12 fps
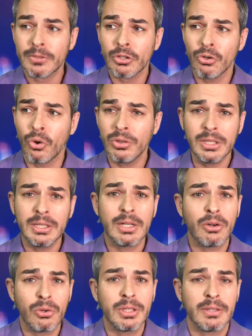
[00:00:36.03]
only
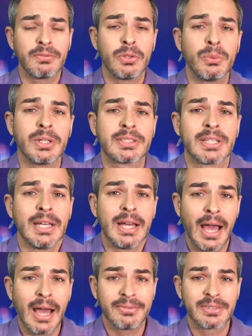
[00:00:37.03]
a few weeks
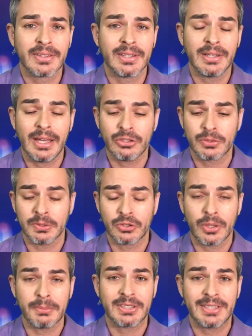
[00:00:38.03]
after the announcement.
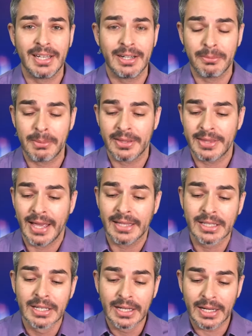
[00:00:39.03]
So I'm excited about
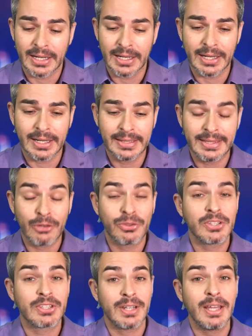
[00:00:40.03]
that. And now
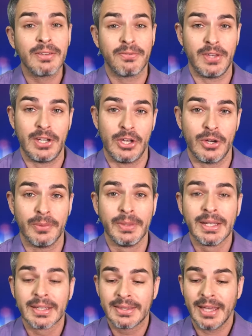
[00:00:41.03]
there's another video
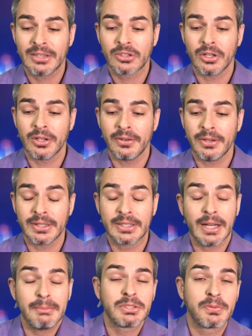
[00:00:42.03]
that
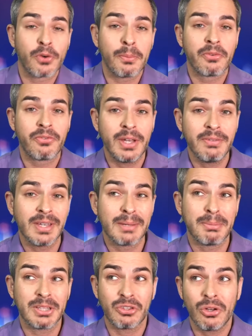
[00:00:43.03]
comes from
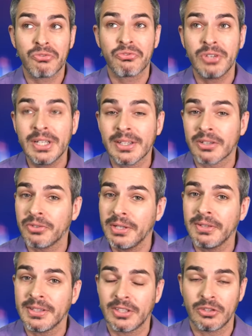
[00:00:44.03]
Rivian, but not really.
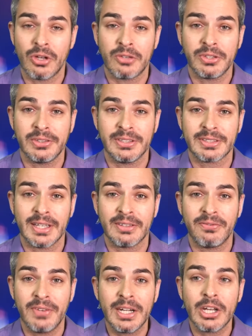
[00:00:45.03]
Rivian did not release
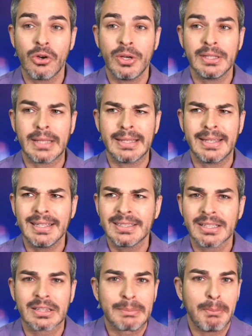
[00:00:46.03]
that video. I
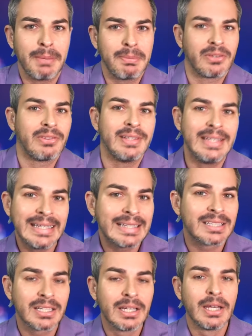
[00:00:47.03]
guess it may be
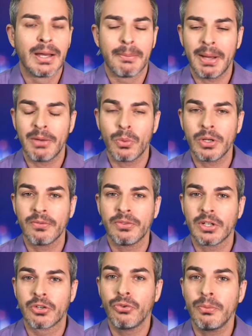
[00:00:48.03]
leaked by one of
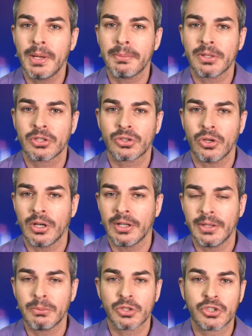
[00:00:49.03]
the crew members
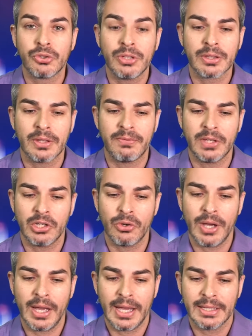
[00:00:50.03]
that were shooting the
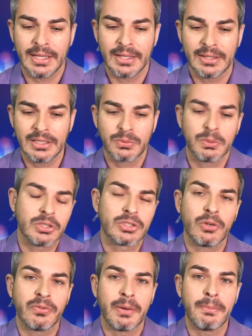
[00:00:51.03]
video. And this one is
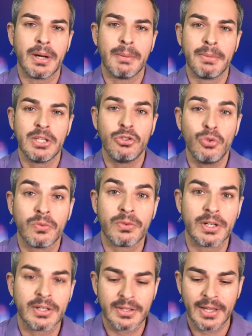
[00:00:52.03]
of a
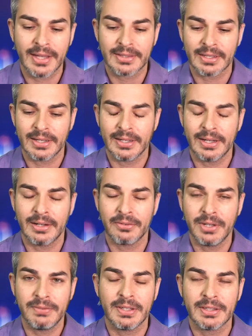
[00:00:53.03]
maneuver that
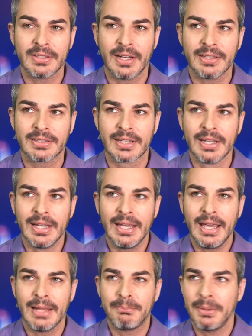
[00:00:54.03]
Rivian does.
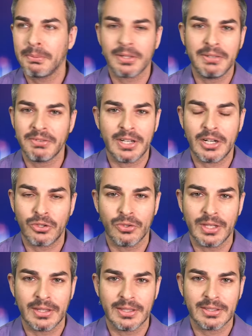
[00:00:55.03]
And people are even
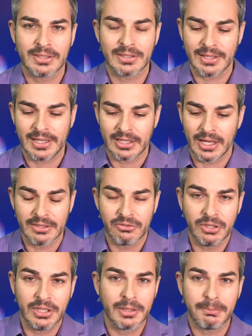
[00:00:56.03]
arguing that this is like
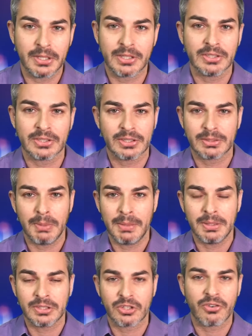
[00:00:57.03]
unreal because it's
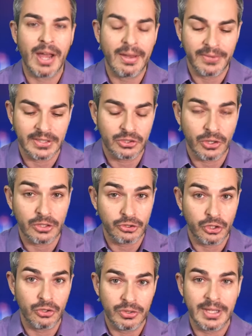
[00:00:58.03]
maybe it's graphics. So I'll
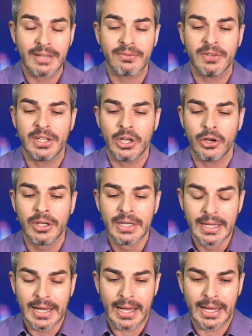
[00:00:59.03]
show you that video.
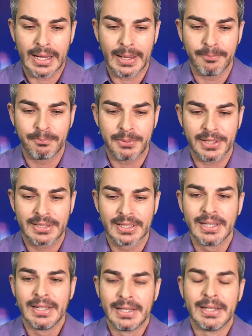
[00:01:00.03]
But
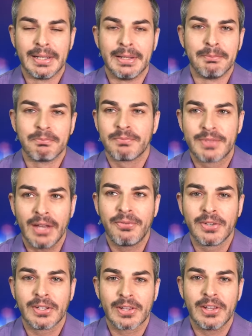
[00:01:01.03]

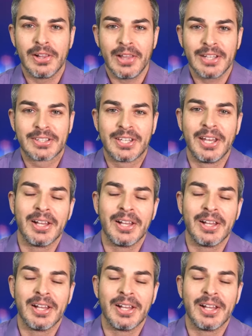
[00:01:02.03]
definitely let's